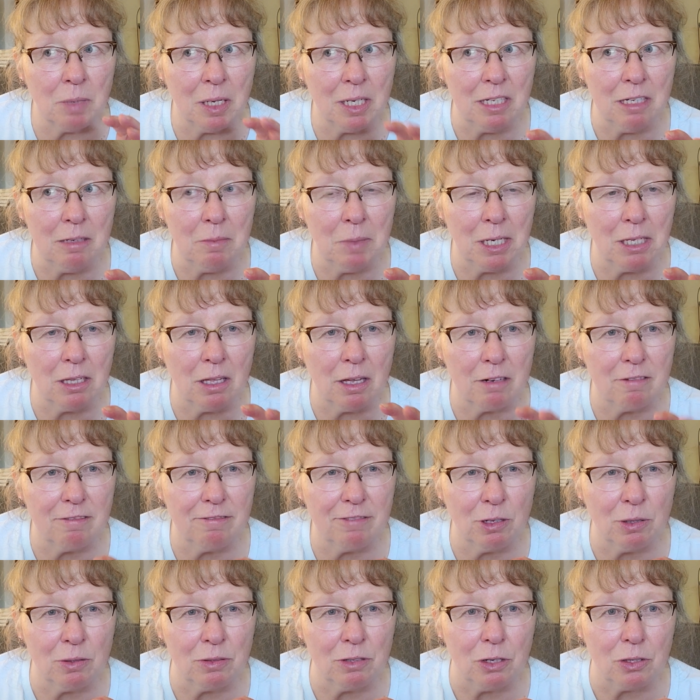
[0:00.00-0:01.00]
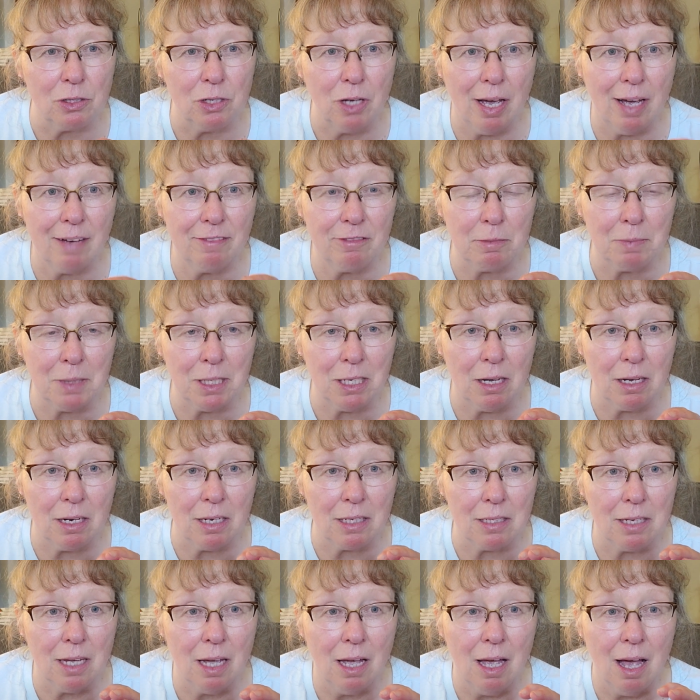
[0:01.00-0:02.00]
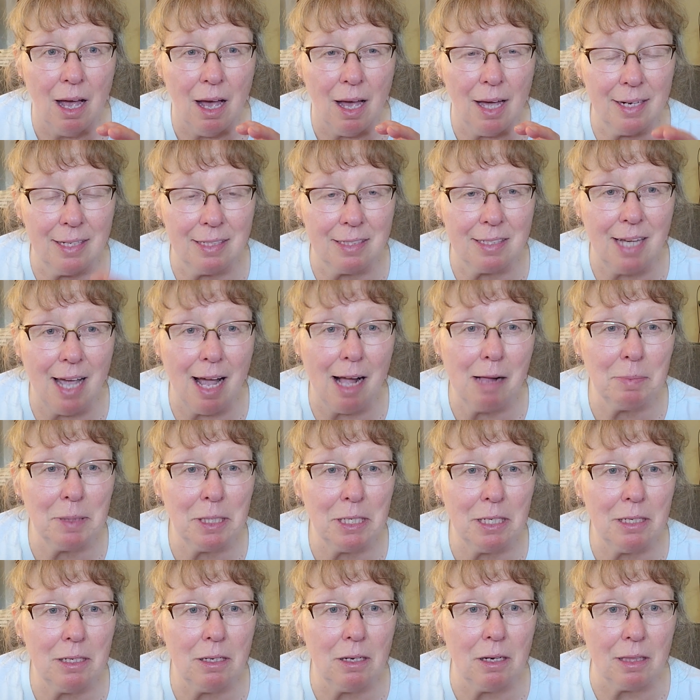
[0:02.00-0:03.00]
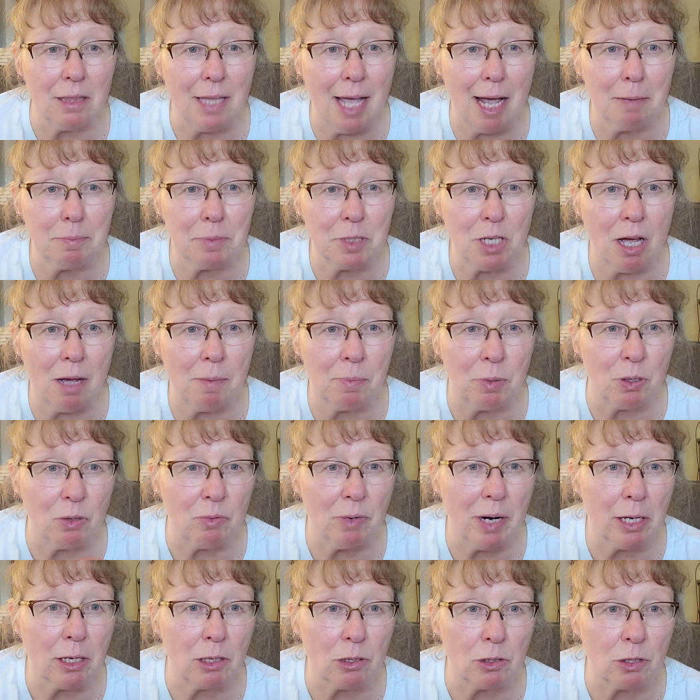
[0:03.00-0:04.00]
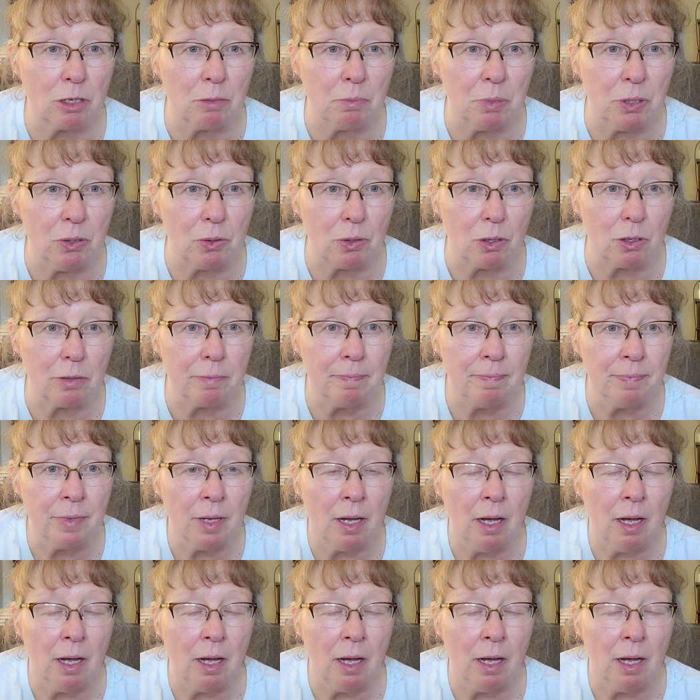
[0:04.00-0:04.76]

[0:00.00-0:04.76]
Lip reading: my email on a phone though. You have to be on a tablet, a laptop, or a regular computer.